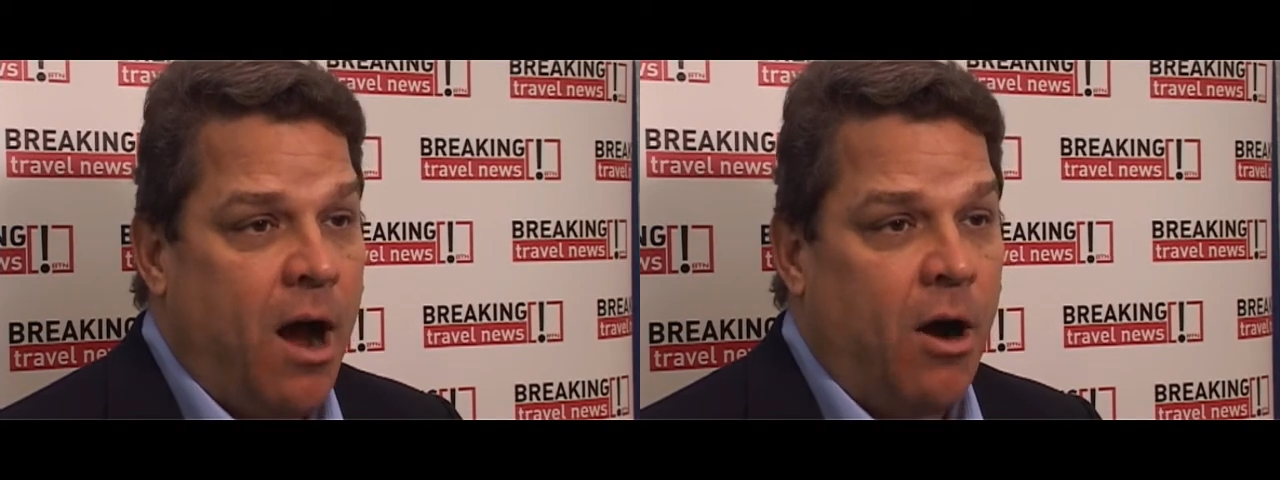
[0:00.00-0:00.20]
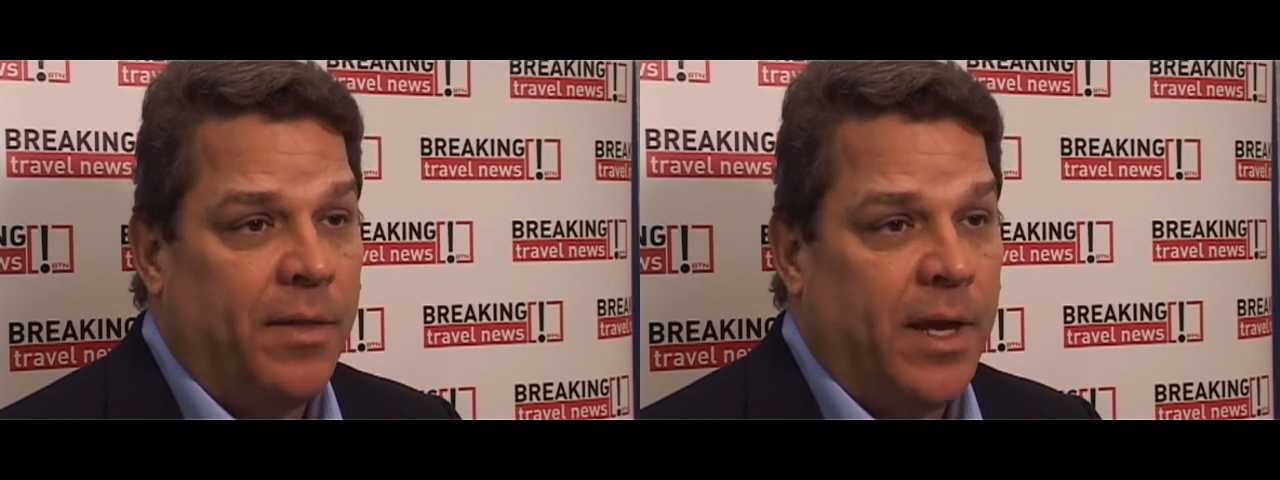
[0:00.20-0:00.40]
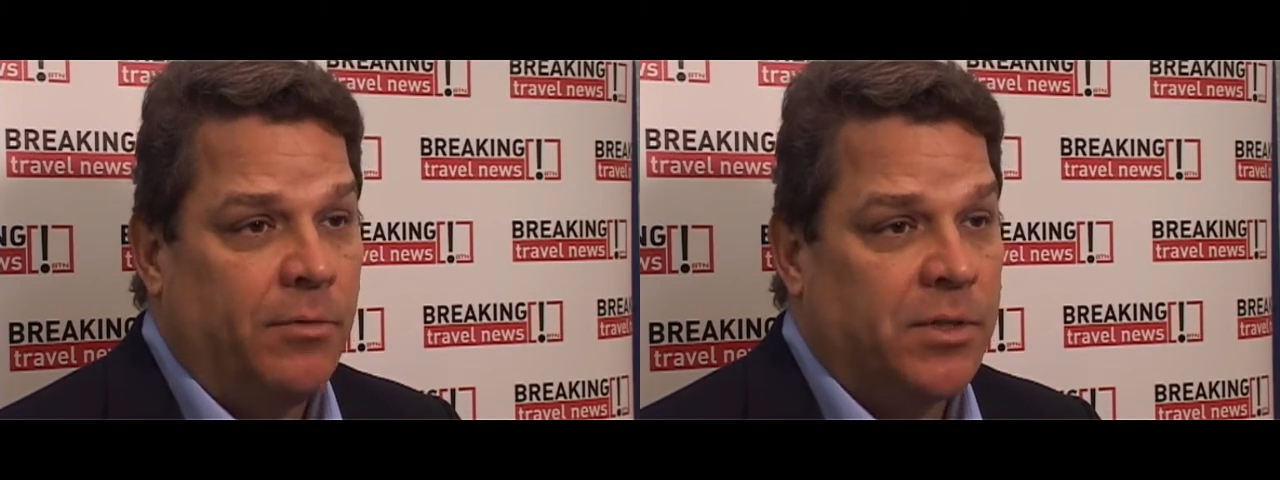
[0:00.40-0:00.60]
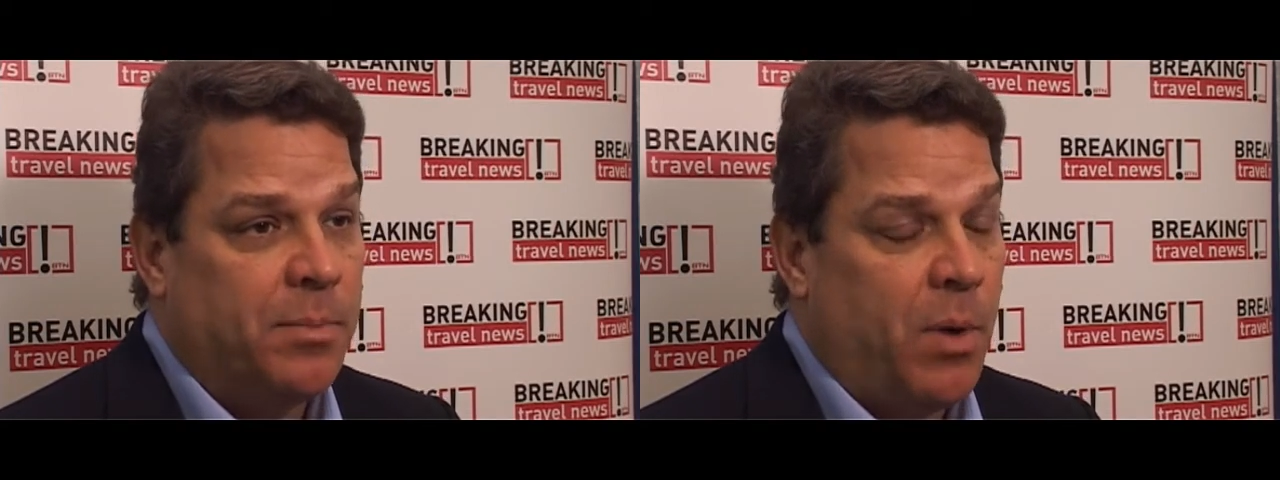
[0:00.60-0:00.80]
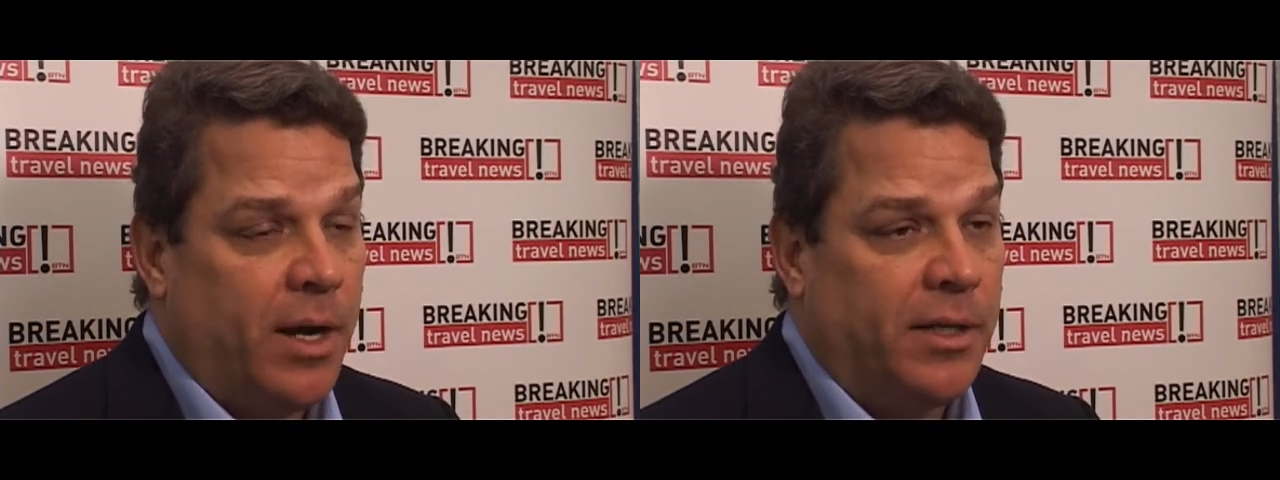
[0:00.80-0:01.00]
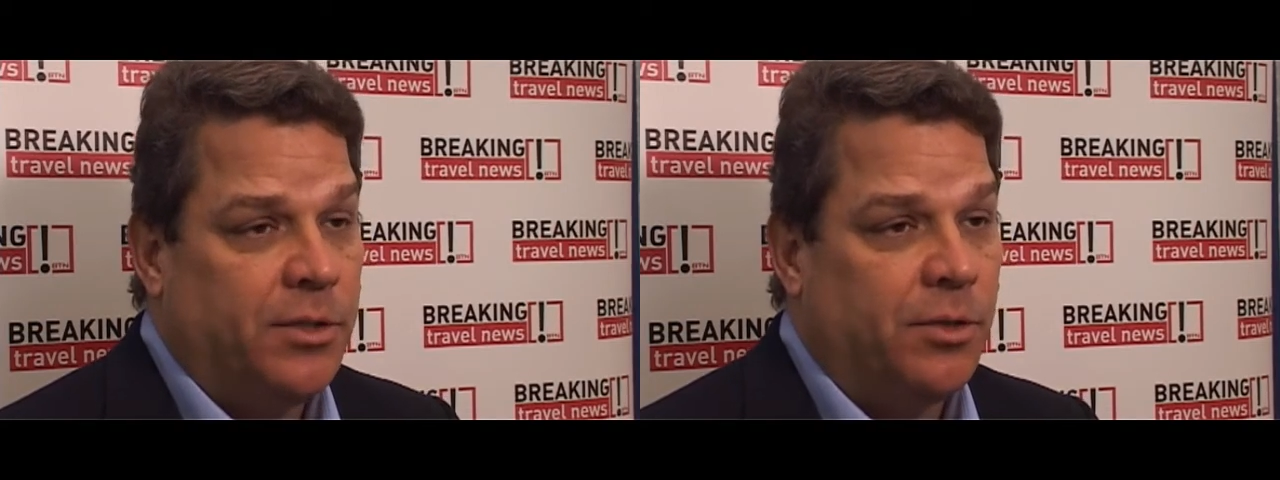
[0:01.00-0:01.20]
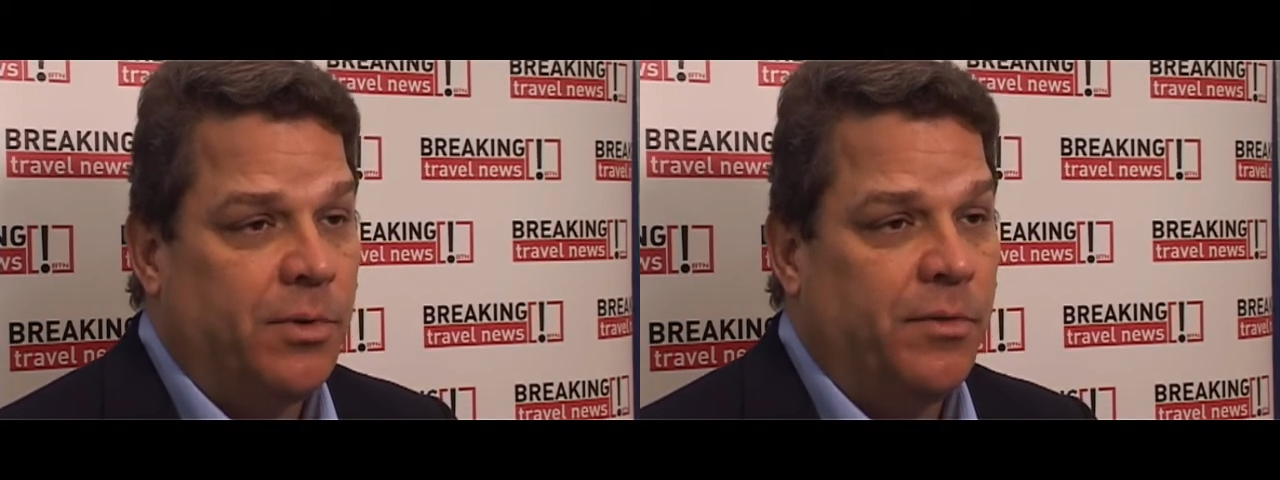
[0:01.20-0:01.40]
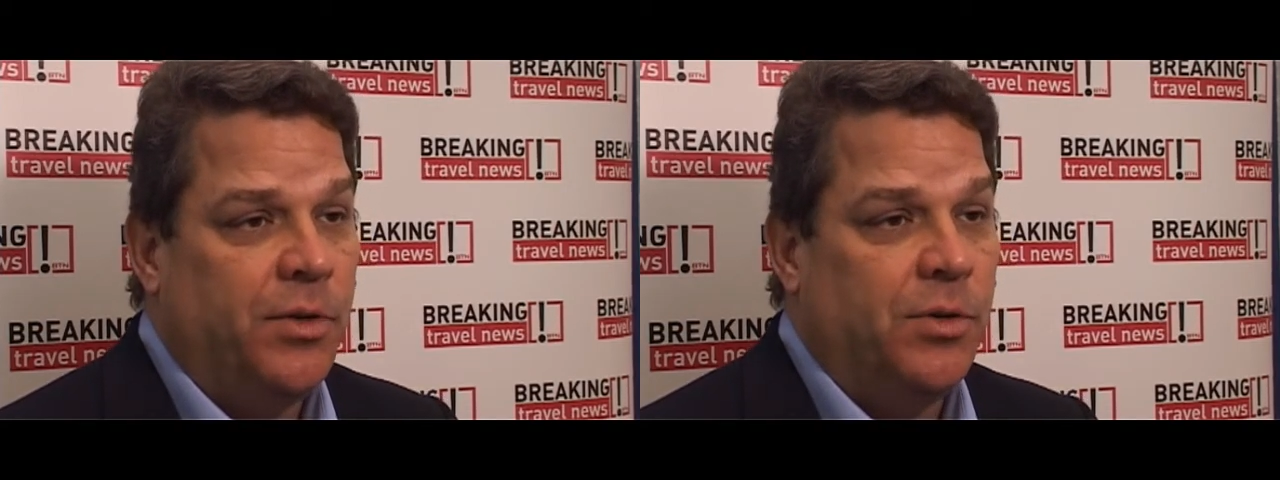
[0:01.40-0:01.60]
Are they responding to
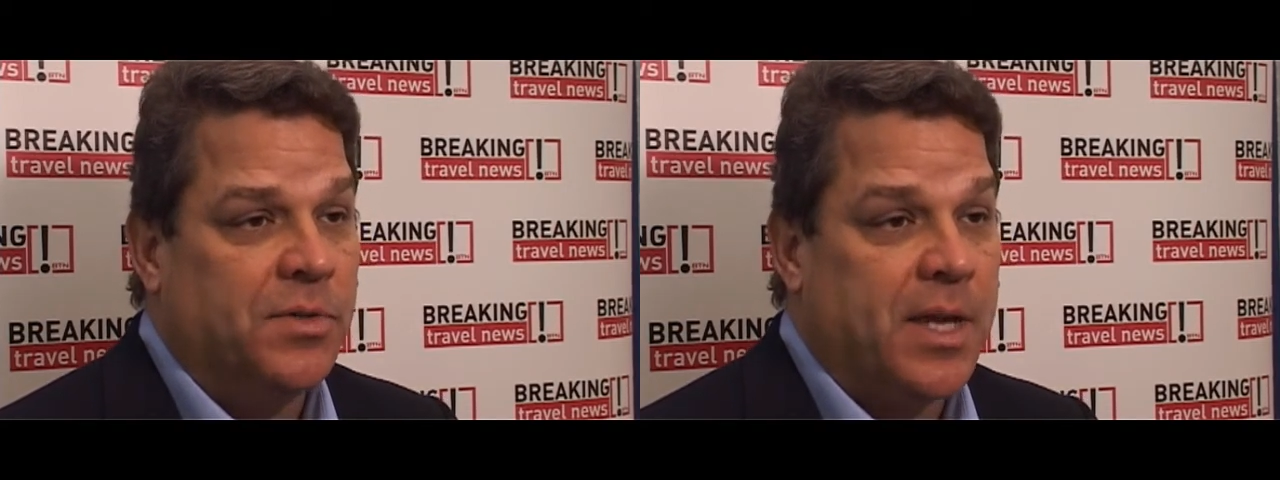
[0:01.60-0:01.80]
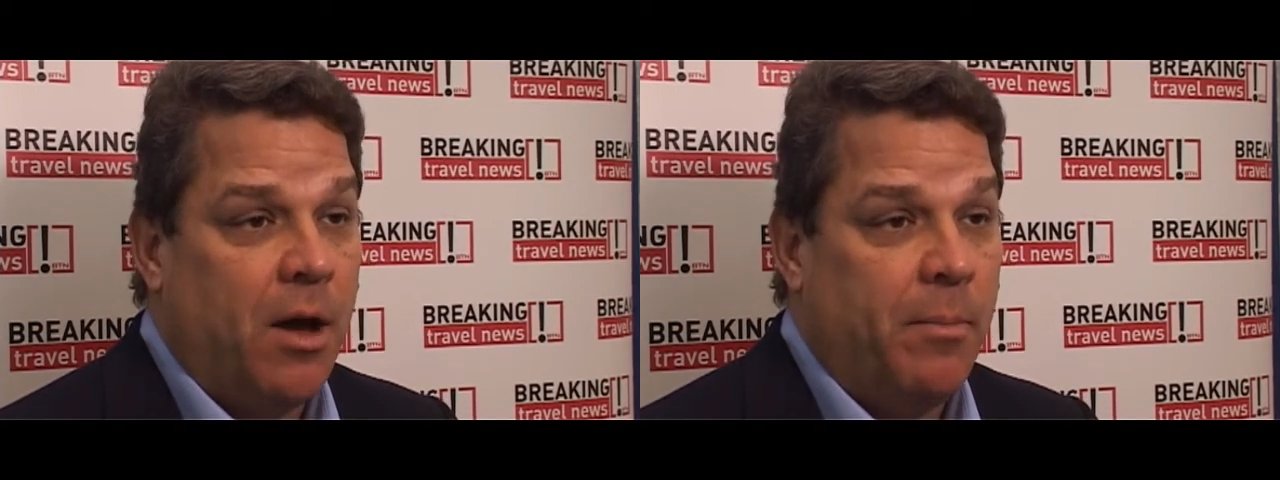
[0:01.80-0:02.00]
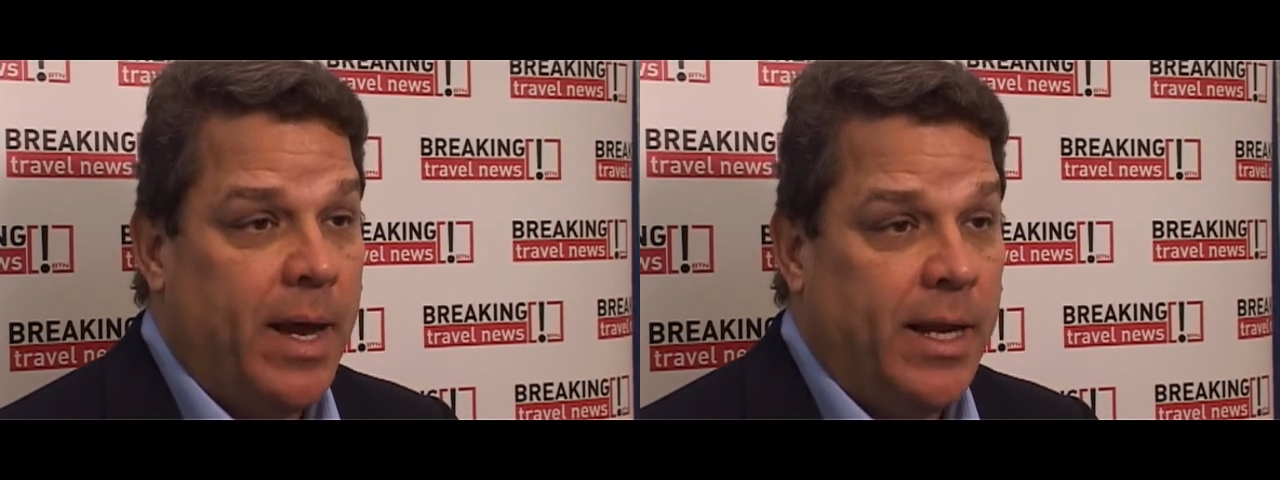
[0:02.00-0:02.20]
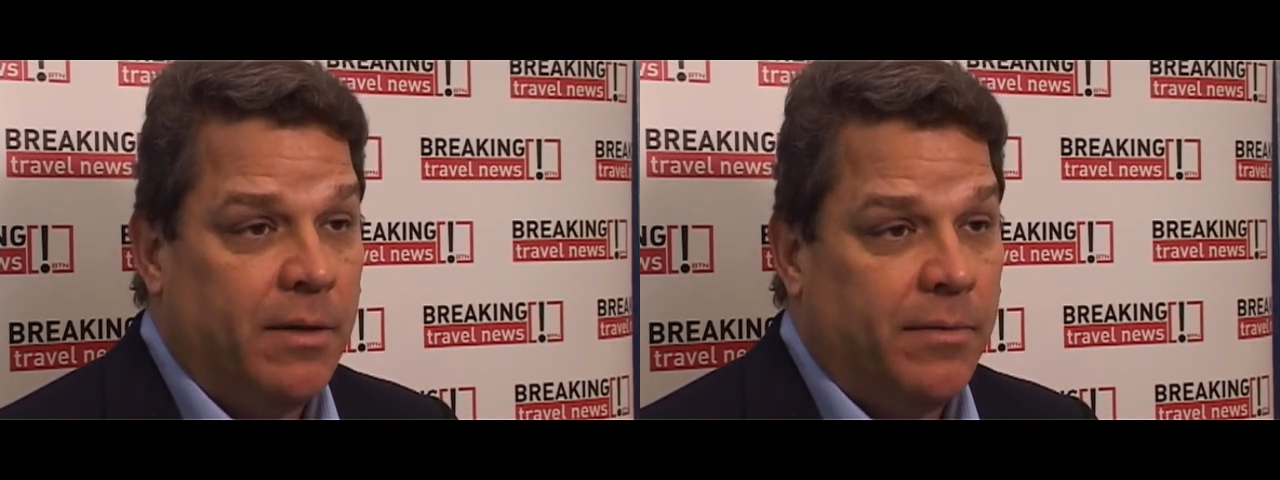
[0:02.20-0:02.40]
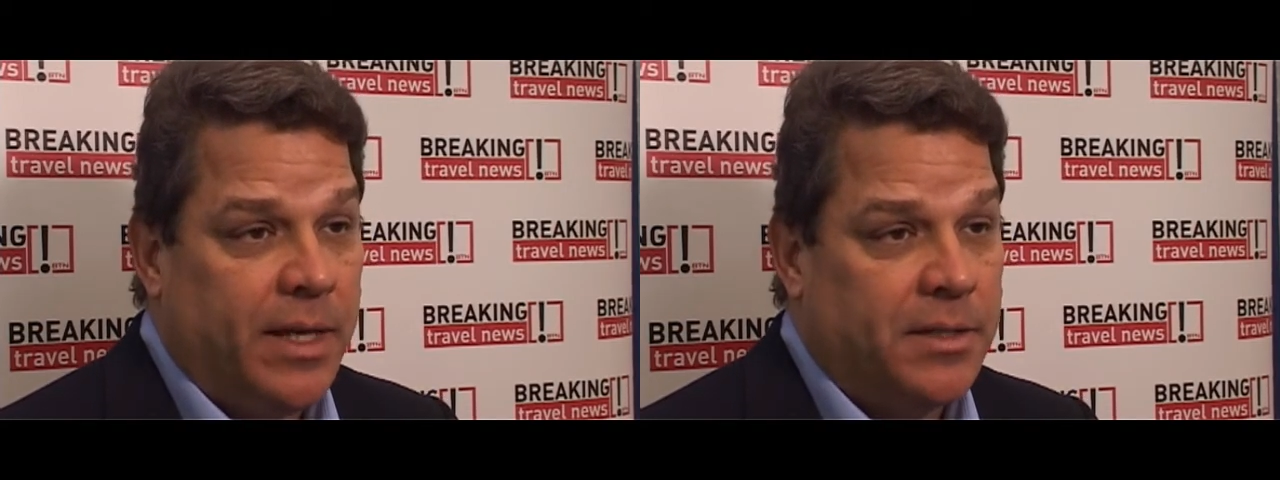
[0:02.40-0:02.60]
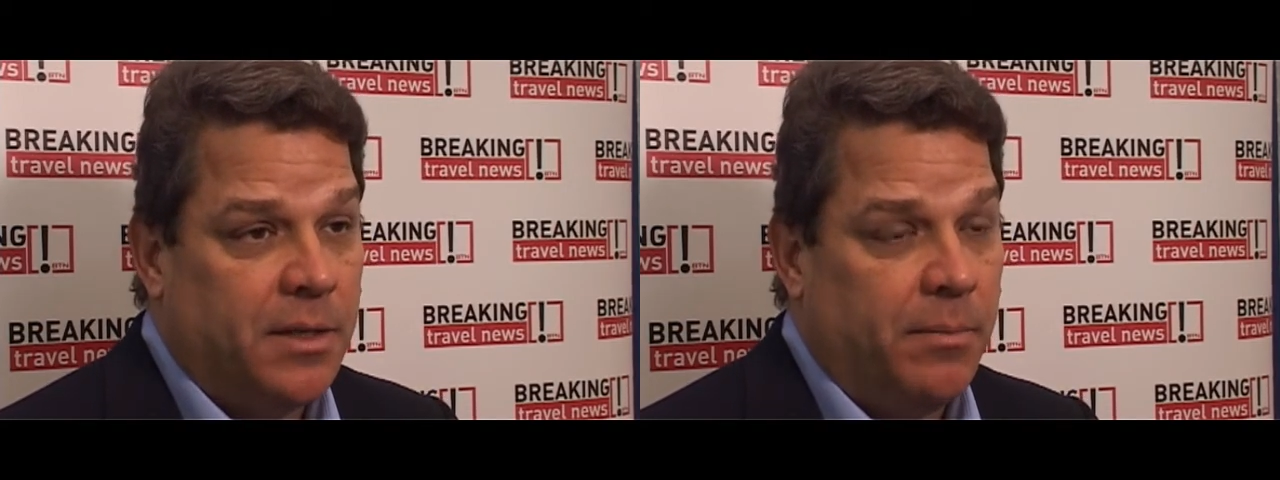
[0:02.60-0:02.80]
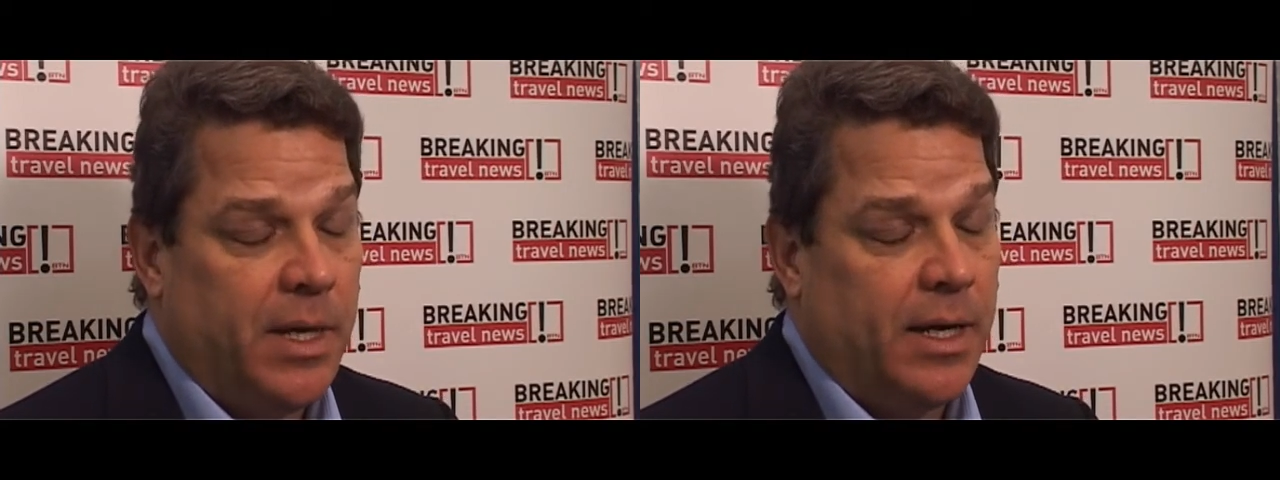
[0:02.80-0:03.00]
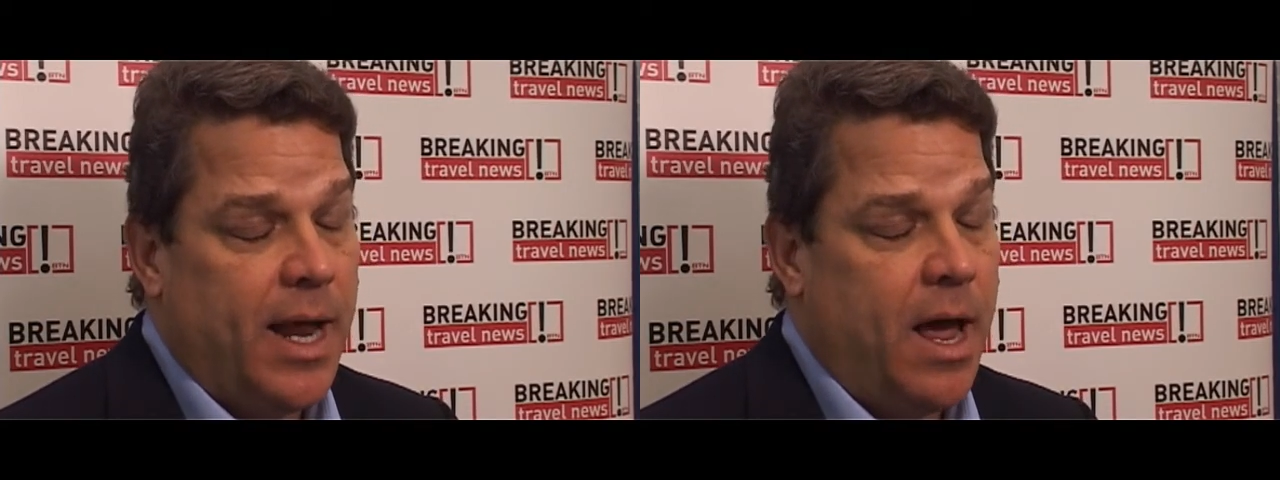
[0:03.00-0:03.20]
reviews? How many have they submitted?